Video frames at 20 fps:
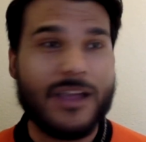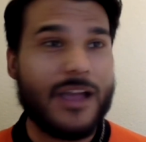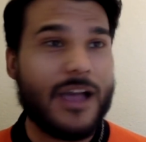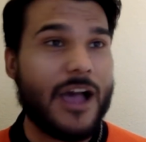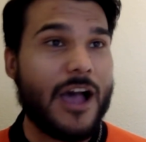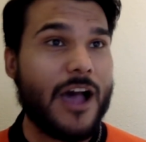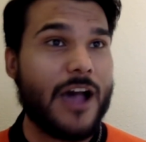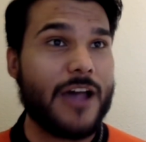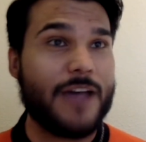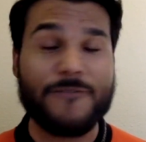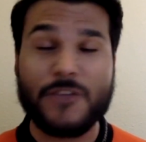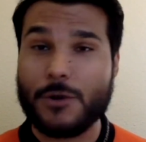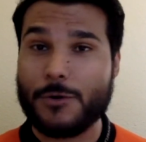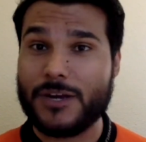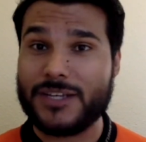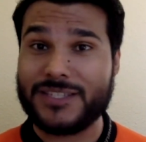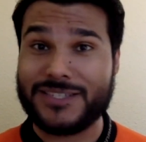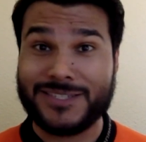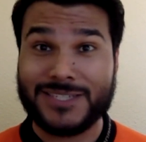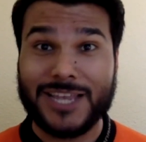If you were
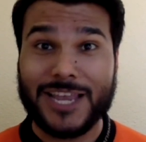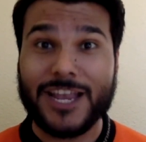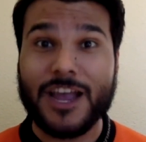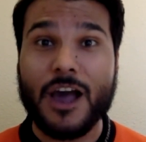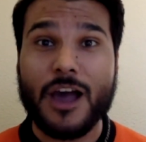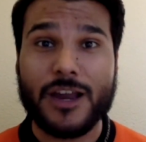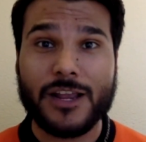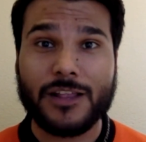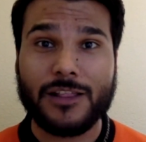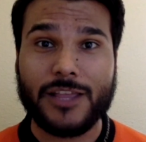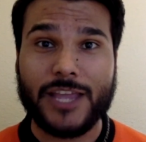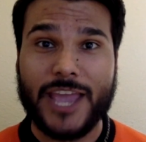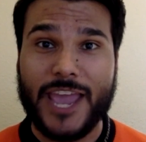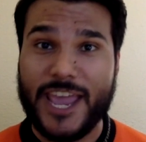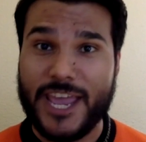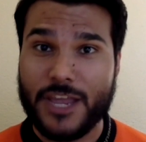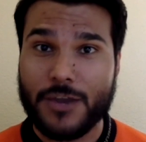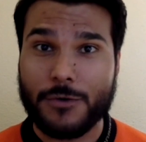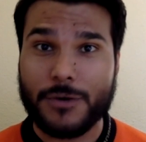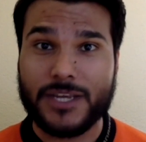as psychotically
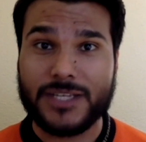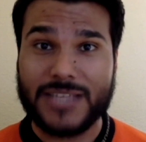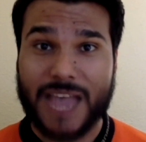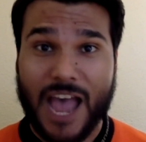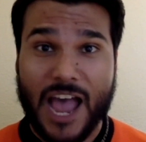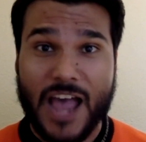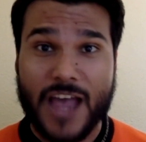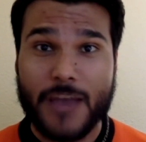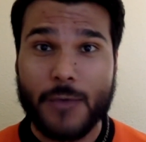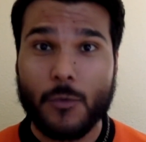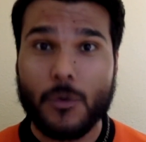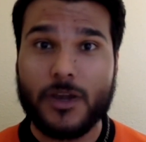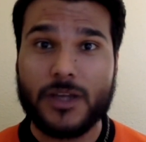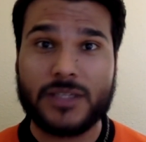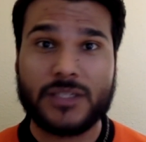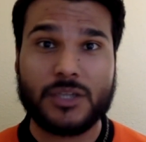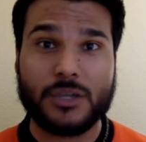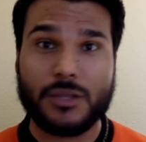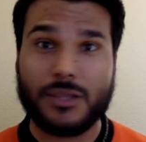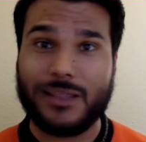angry as I was
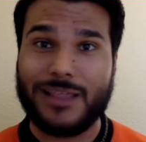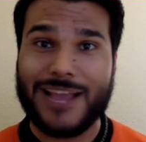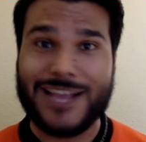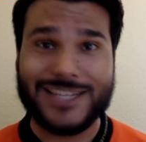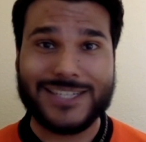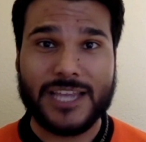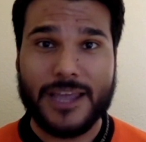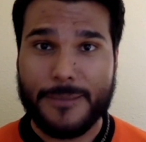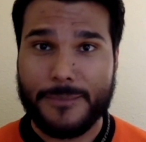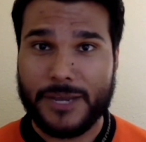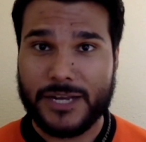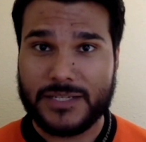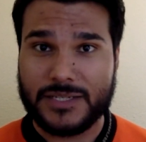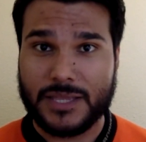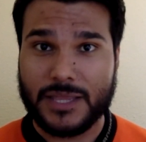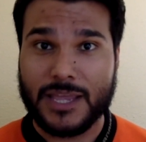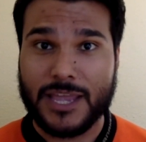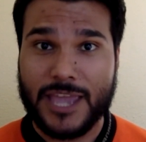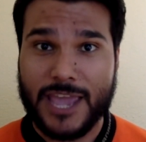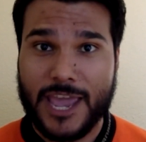during the last 10 minutes of
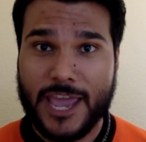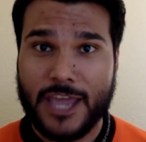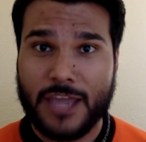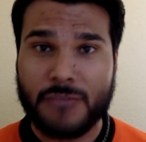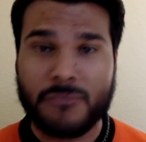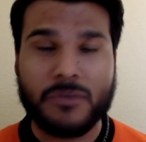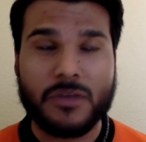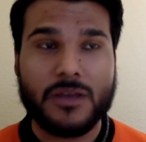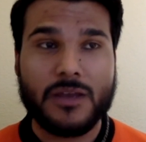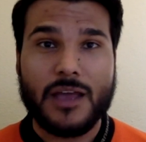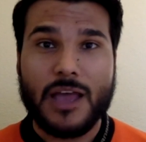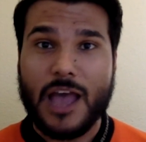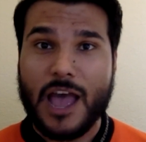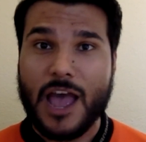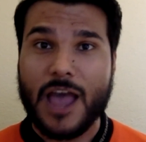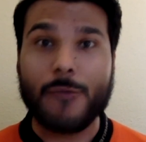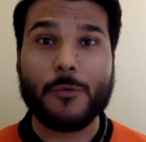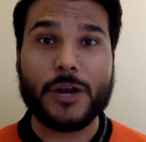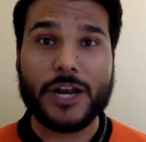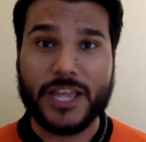the game,
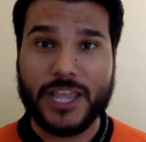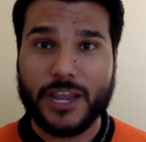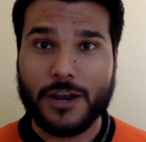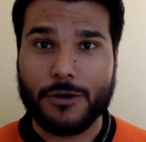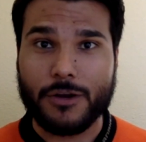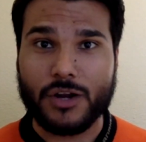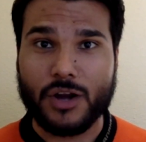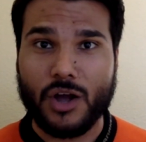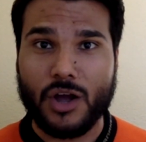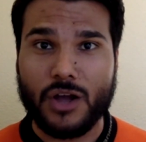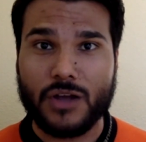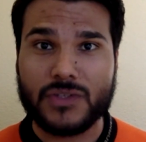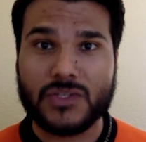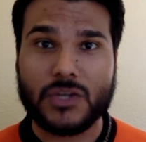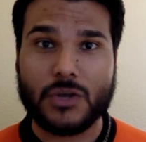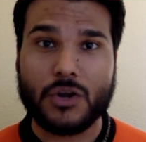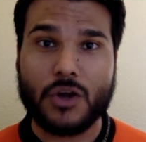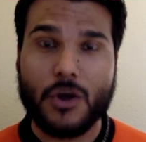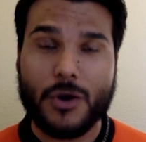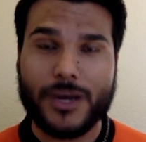I want to hear it all,
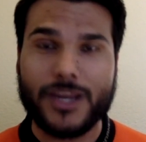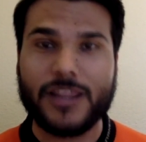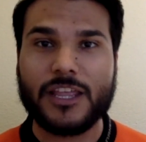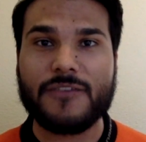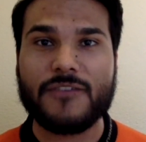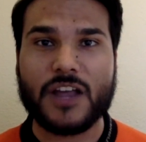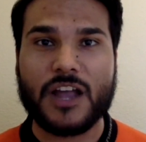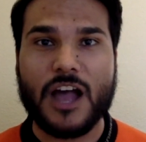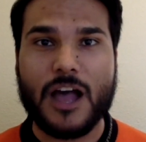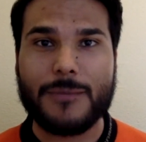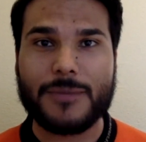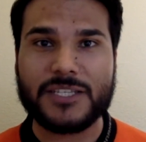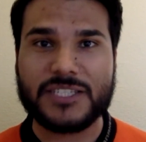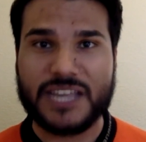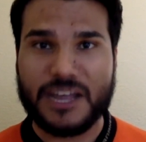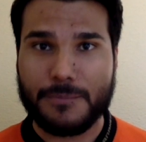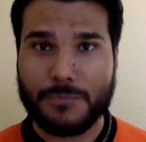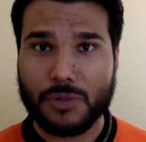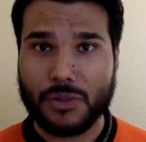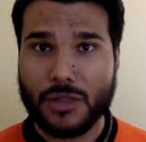so go ahead and leave a comment
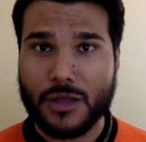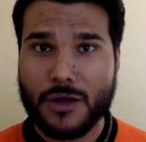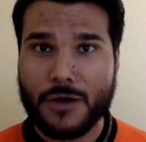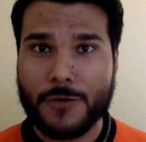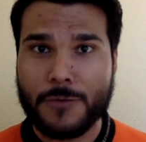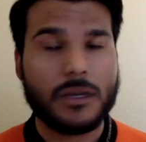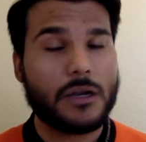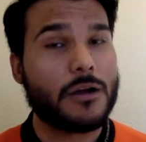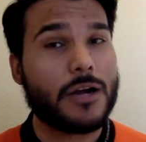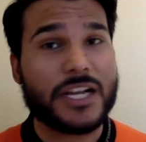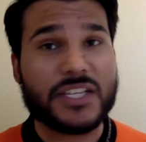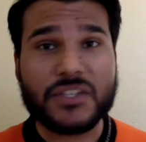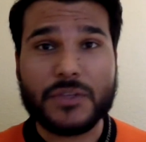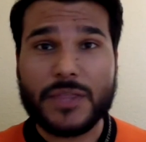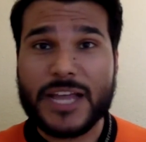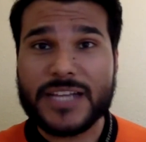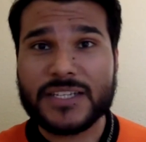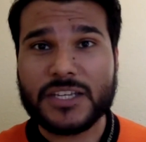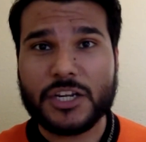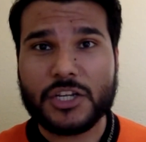down below. All right, so
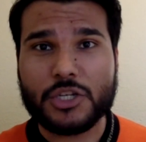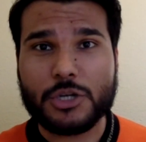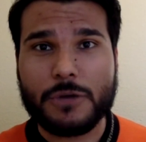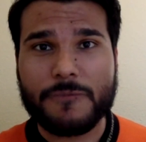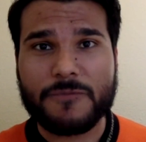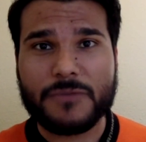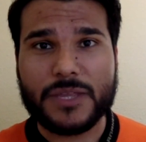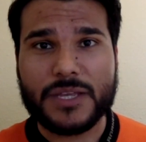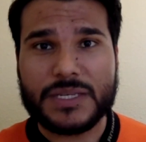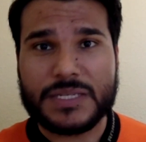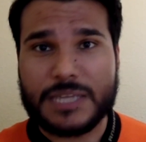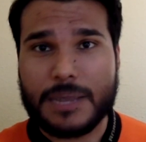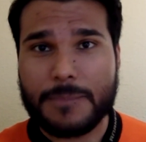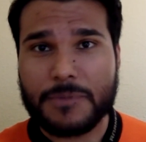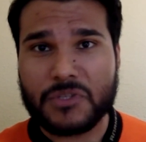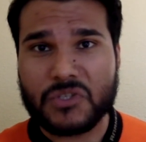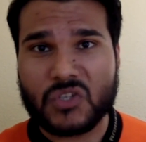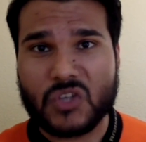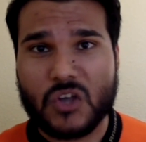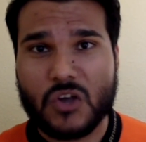that's going to do it for this
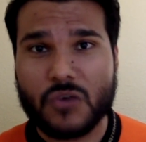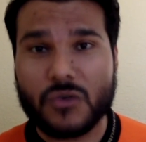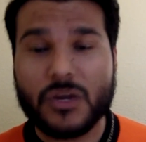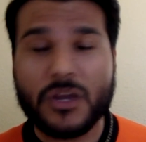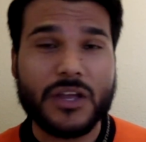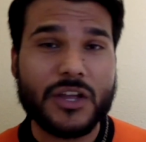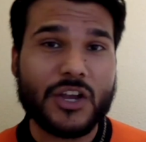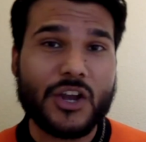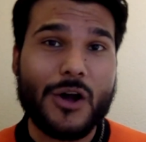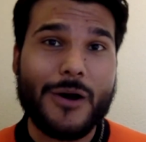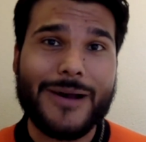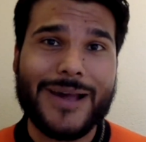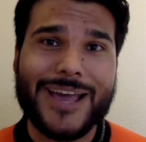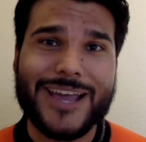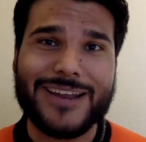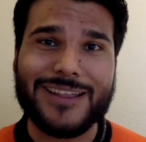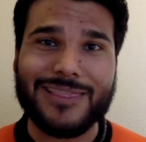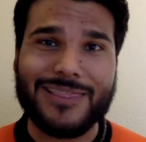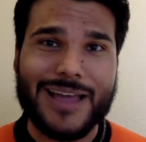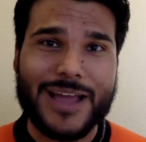episode. Go
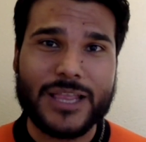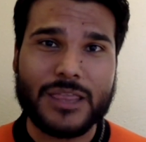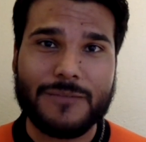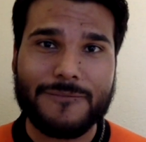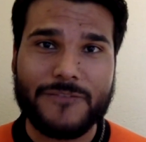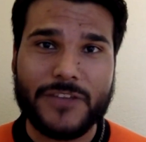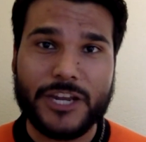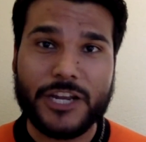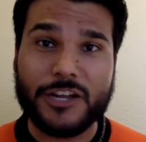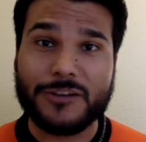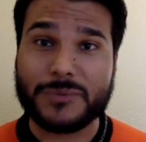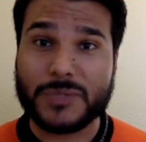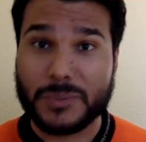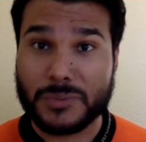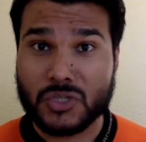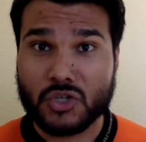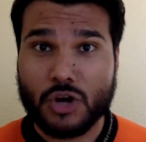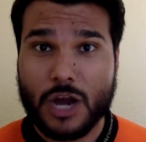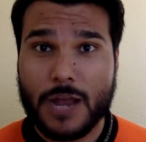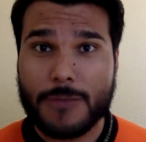ahead and like the video and
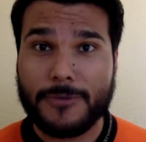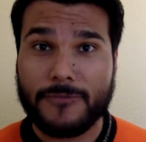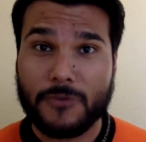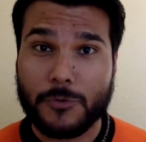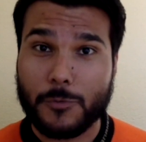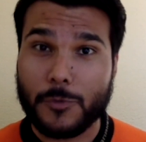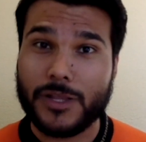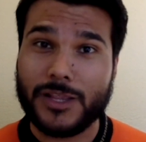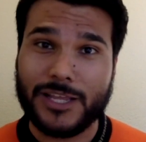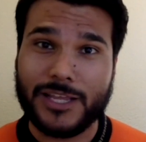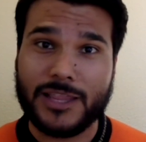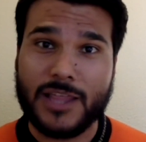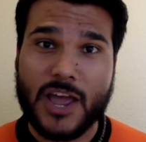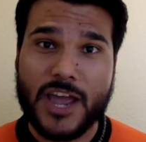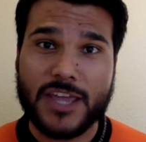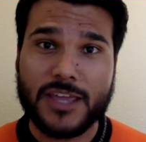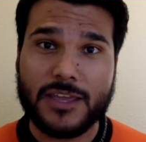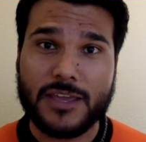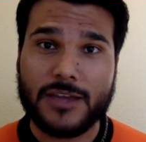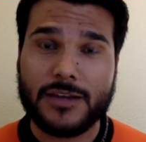subscribe if you really
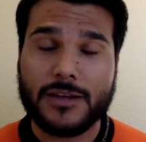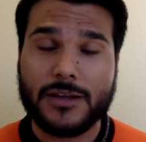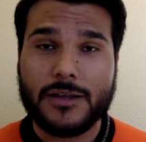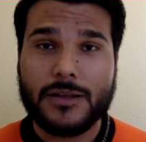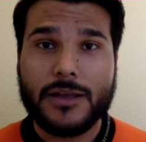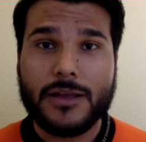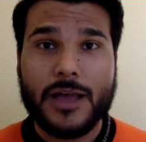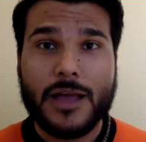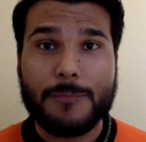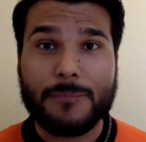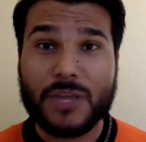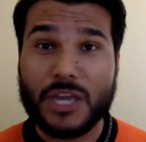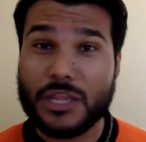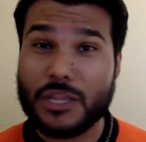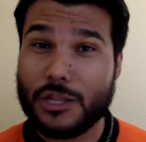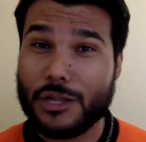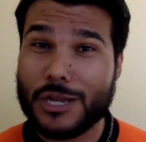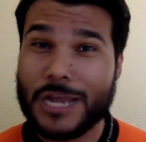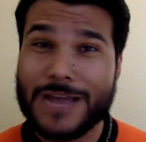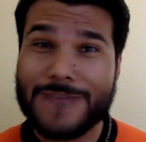like it. Be on
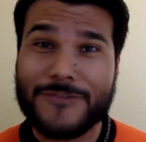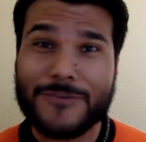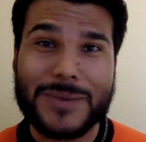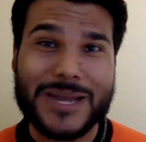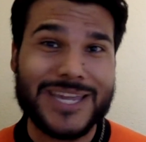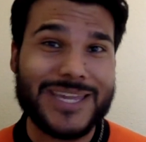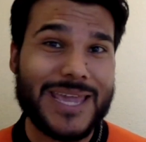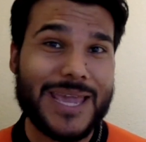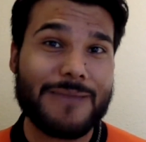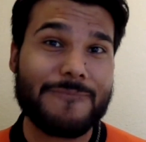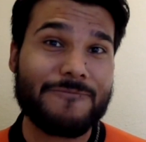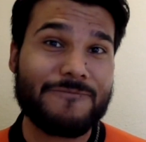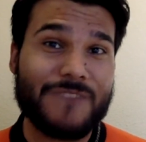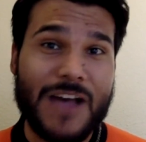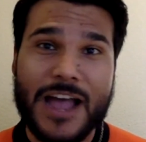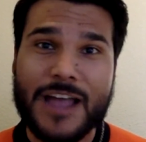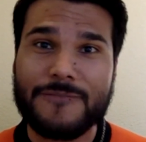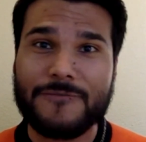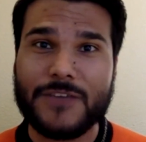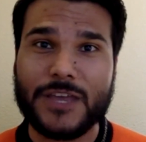the lookout for my Game
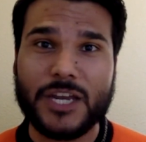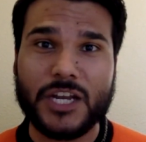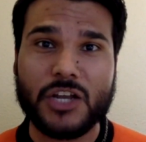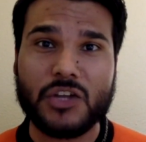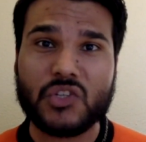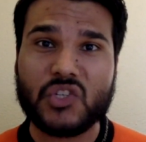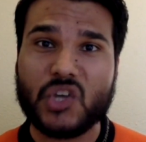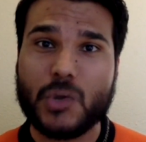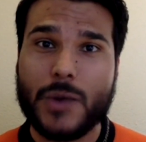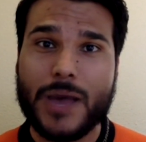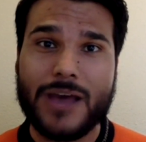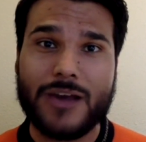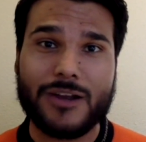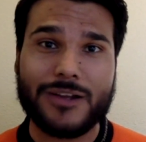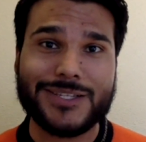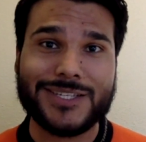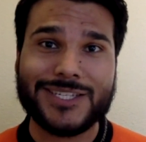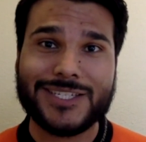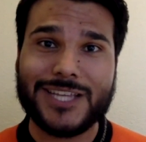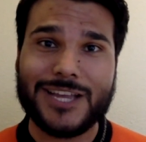5 video due out
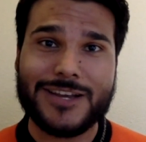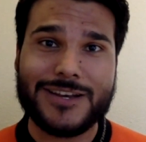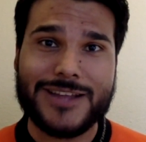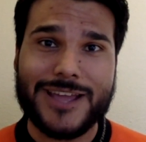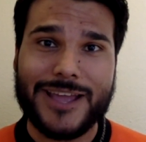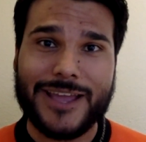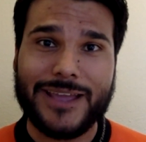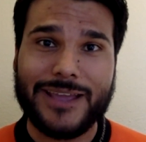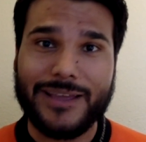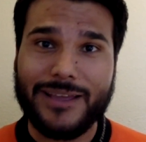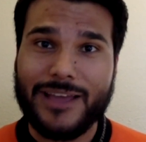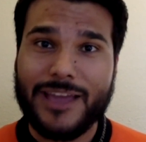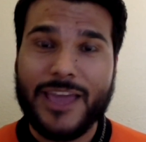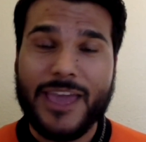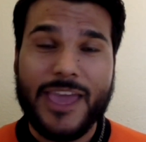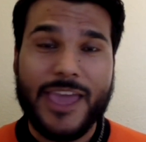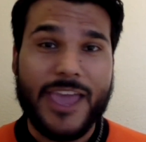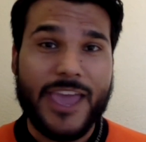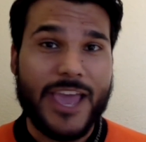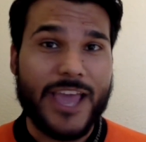on Sunday.
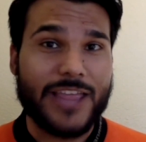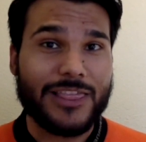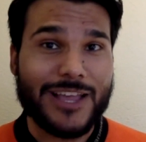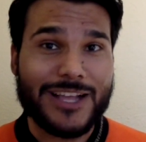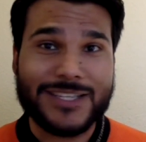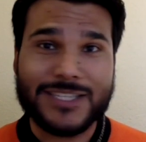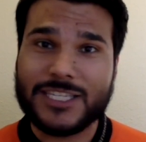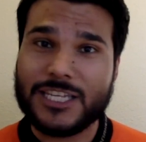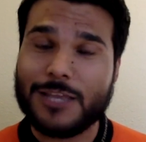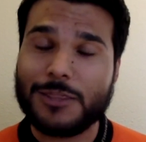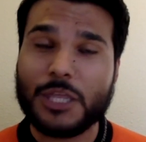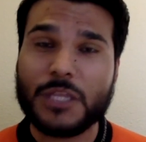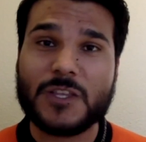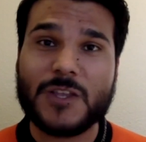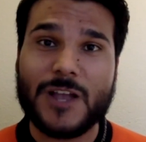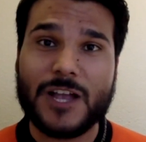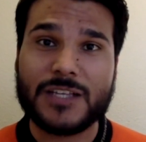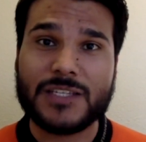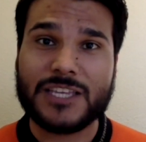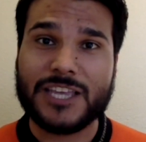And let's see if the
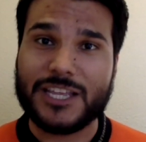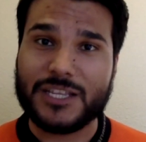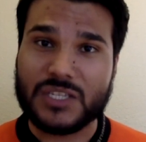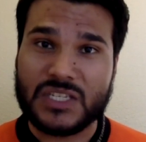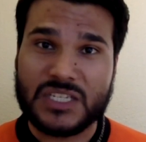Ducks can